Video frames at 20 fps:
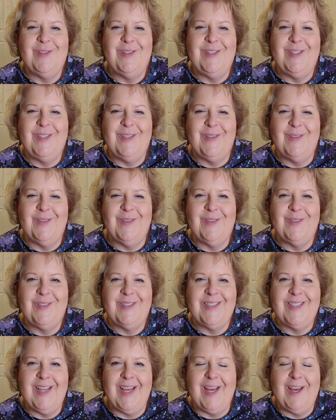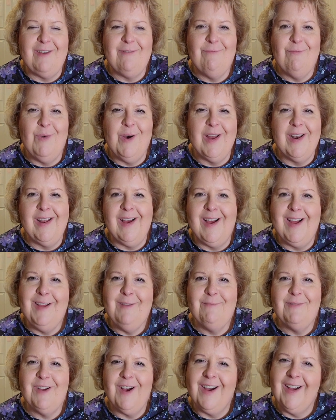to see what I
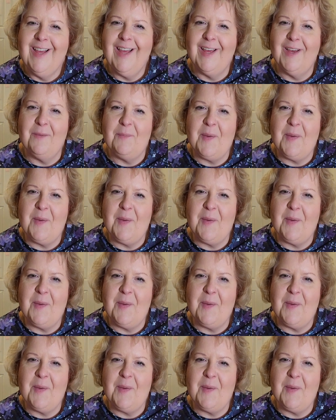am talking